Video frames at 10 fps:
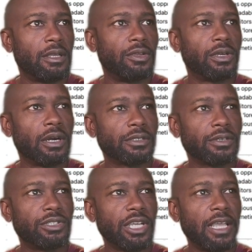You can
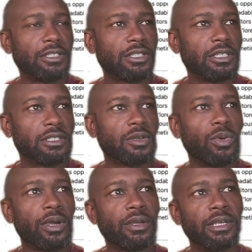also change this to
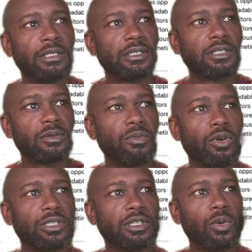where it's
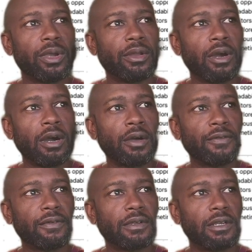more squared
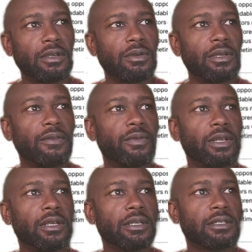off if
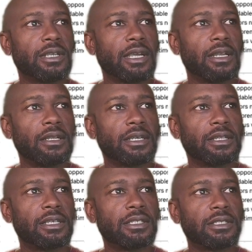we look take a look at
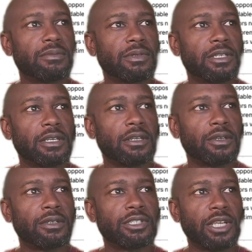this
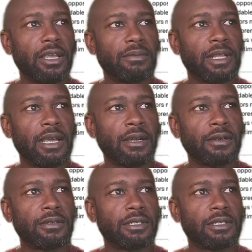particular shape now